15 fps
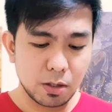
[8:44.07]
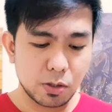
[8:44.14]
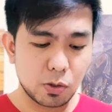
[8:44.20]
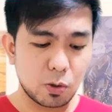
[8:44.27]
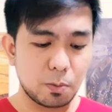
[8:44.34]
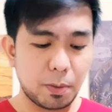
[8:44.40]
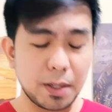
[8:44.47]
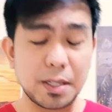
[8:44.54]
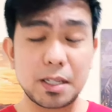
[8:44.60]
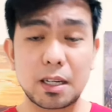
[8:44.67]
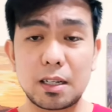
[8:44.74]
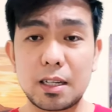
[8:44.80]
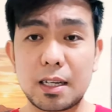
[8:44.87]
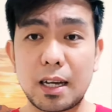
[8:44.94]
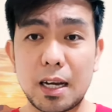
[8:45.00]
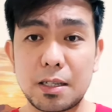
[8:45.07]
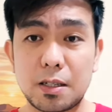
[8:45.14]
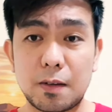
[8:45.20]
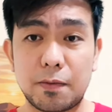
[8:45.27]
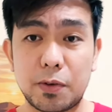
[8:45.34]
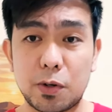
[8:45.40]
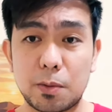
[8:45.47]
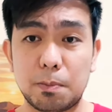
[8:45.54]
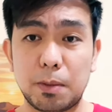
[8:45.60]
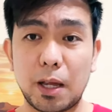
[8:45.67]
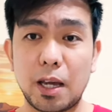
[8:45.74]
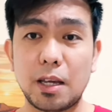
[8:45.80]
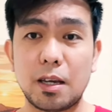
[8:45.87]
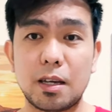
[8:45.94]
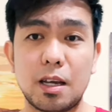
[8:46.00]
So basically, guys, if you're
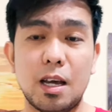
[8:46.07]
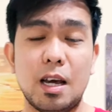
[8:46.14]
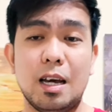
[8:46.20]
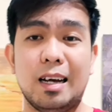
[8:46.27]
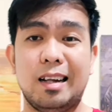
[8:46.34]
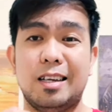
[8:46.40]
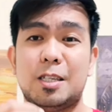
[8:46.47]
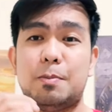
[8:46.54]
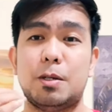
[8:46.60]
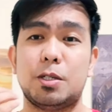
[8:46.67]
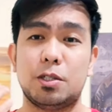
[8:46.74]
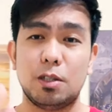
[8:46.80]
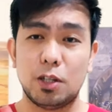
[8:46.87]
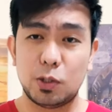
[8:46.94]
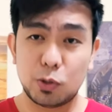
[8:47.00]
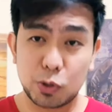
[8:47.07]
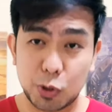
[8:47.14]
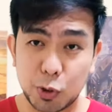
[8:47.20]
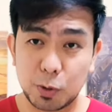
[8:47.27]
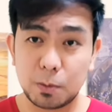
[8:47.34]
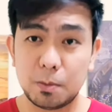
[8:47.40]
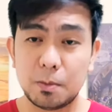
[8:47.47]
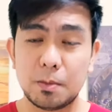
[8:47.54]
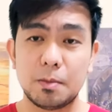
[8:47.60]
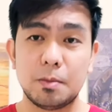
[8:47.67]
playing, especially YouTube,